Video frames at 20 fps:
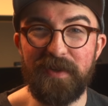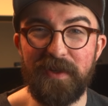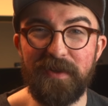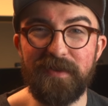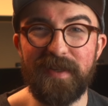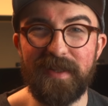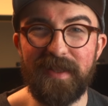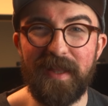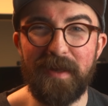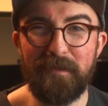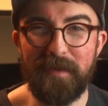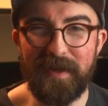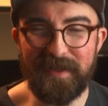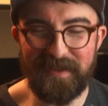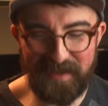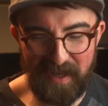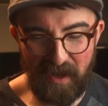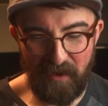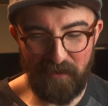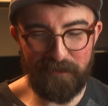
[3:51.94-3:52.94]
using them
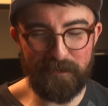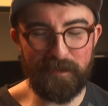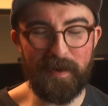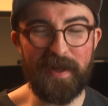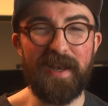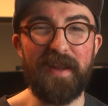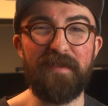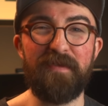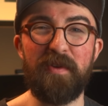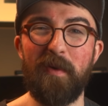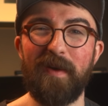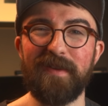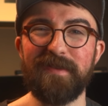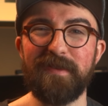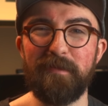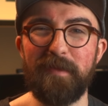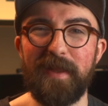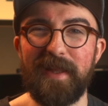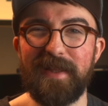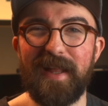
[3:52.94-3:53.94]
myself, but if you want
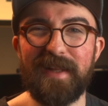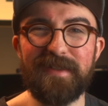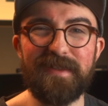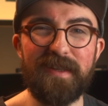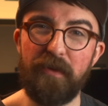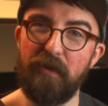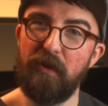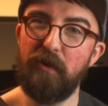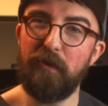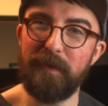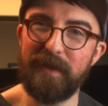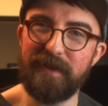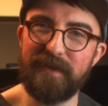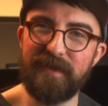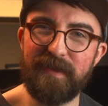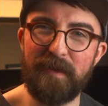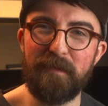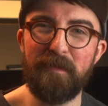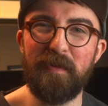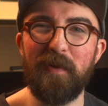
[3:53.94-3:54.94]
something that's a little bit
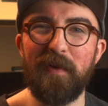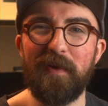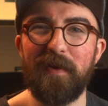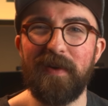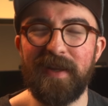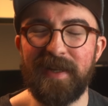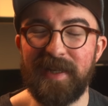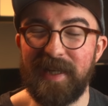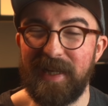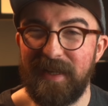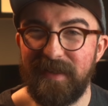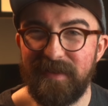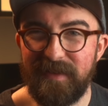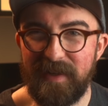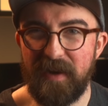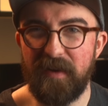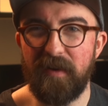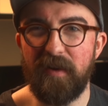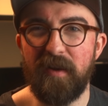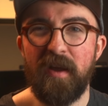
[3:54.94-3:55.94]
simpler and
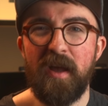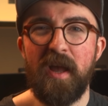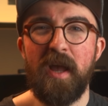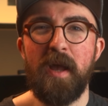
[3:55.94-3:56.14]
easier,